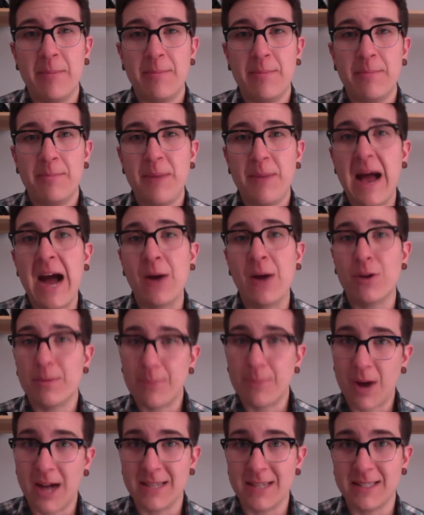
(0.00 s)
power
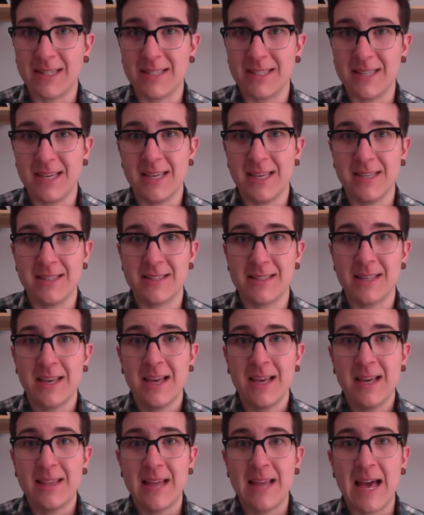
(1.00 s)
processes
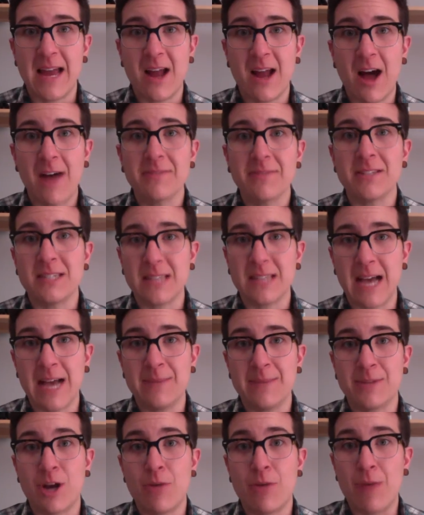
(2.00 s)
that
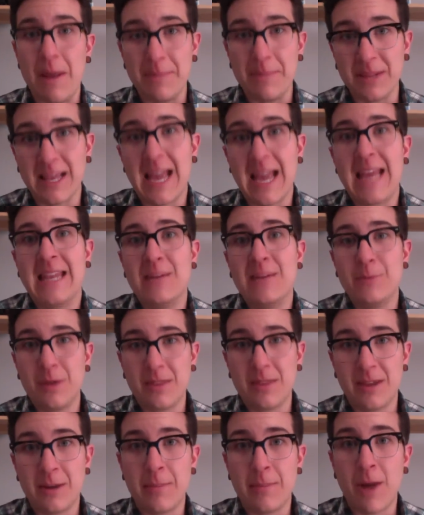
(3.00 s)
oftentimes are replicated
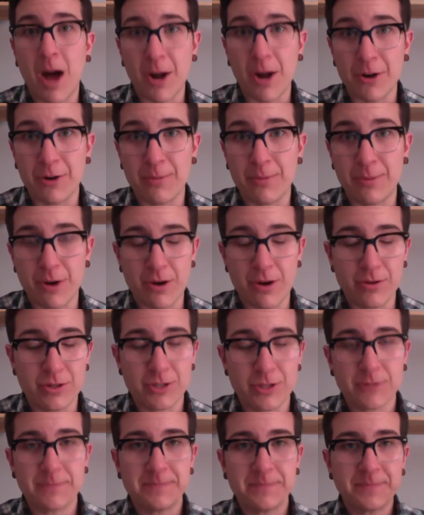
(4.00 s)
within a modern
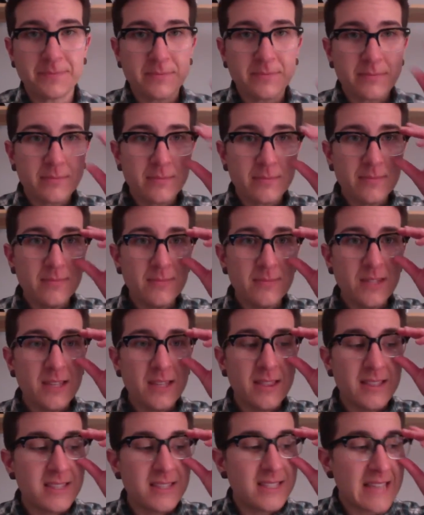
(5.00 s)
approach.
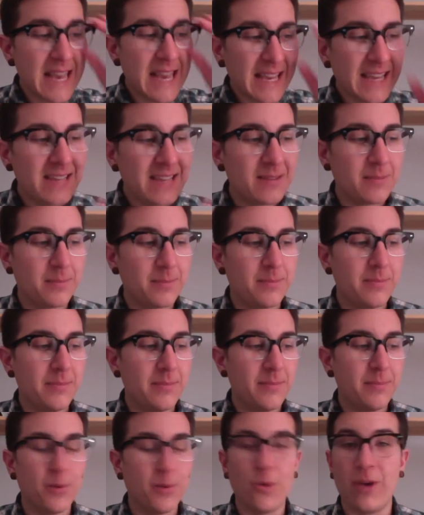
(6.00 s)
The second
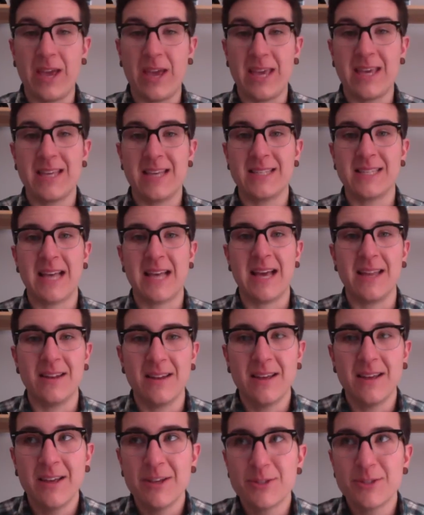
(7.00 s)
point is that
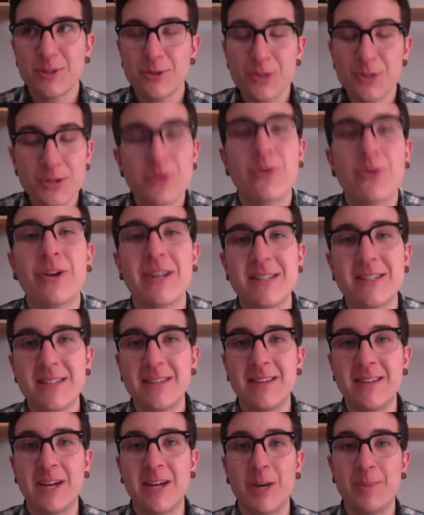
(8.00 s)

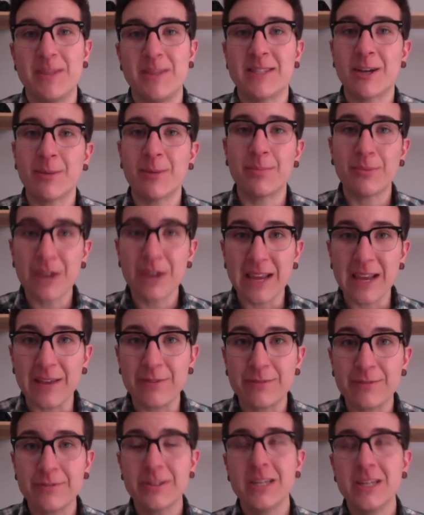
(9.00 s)
solution-oriented therapies are
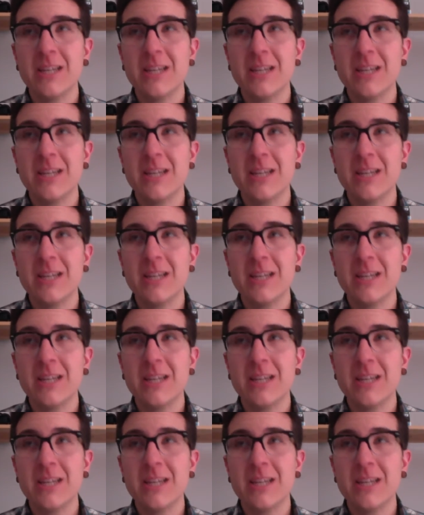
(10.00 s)
brief.